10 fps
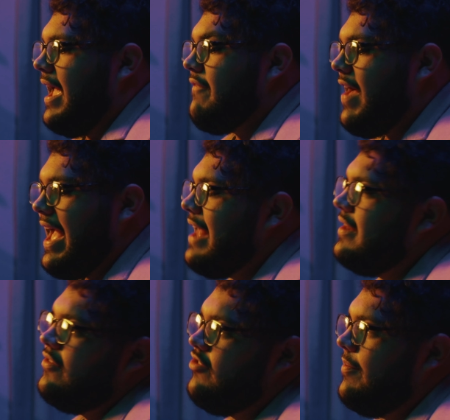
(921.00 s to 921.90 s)
if I hadn't
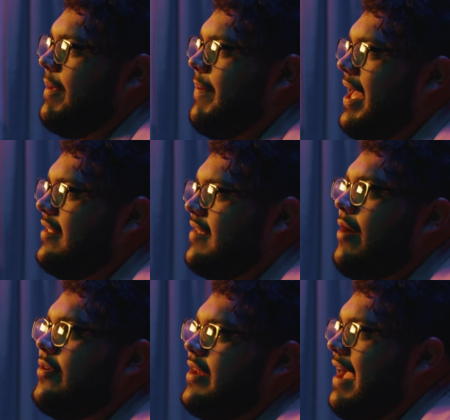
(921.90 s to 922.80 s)
have shit my pants, I
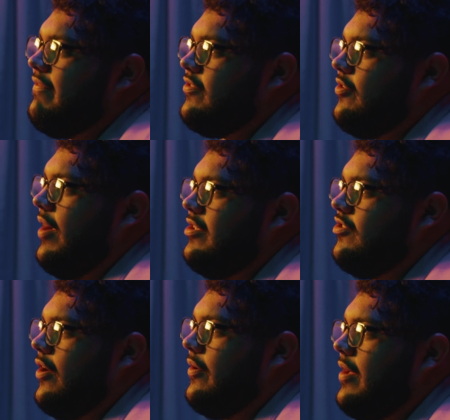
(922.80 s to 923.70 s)
wouldn't have this great
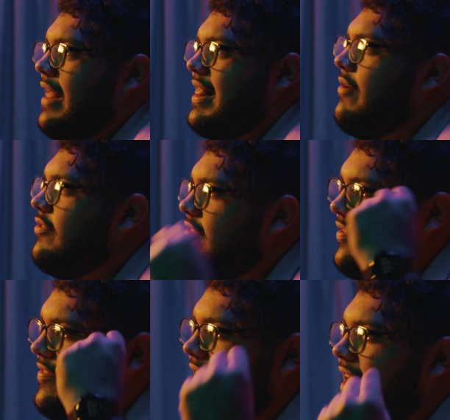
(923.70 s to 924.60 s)
joke. And that was the
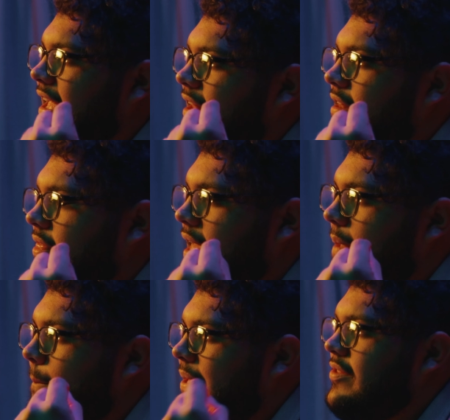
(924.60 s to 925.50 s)
seed
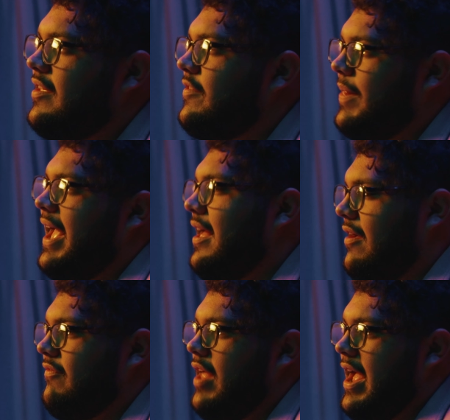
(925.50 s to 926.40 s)
that built this plant
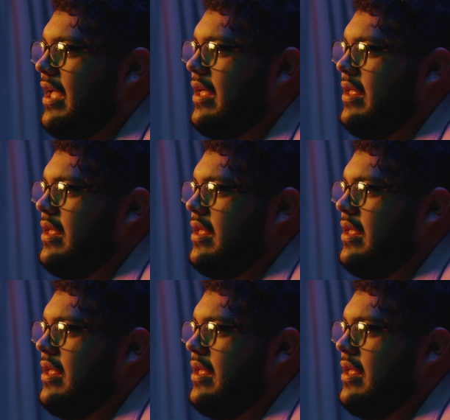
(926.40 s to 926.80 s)
of like,